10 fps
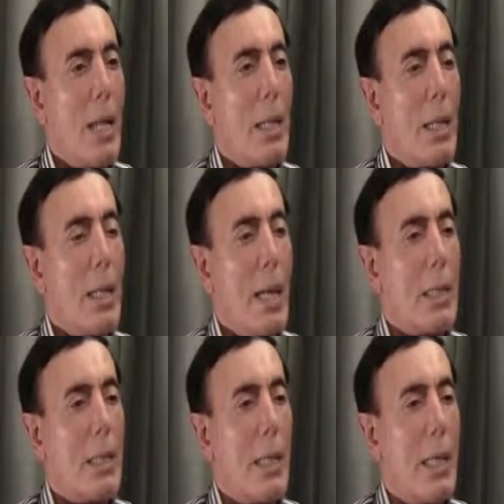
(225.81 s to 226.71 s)
and they can
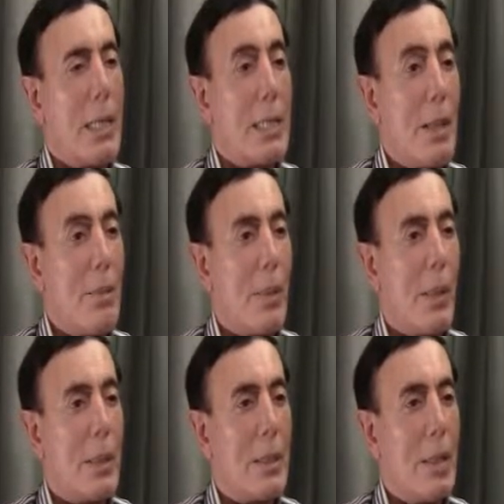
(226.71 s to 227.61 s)
actually
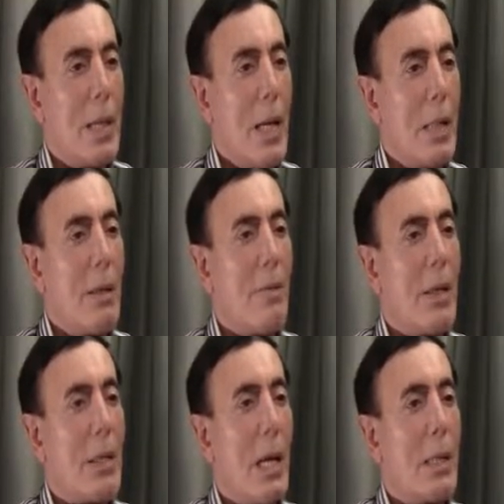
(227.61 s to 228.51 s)
assemble it in a
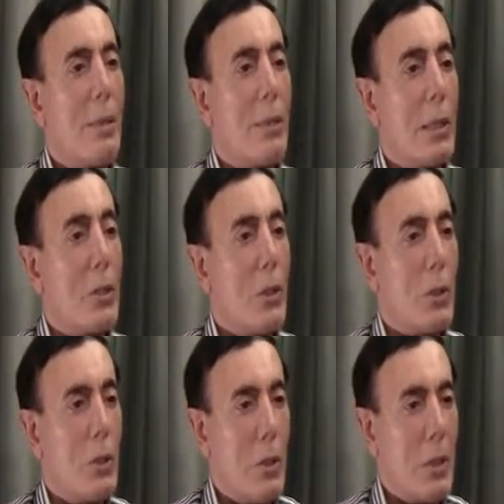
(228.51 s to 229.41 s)
very
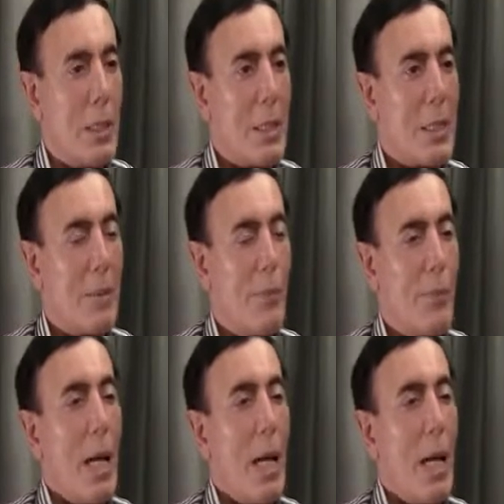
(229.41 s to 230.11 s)
short notice.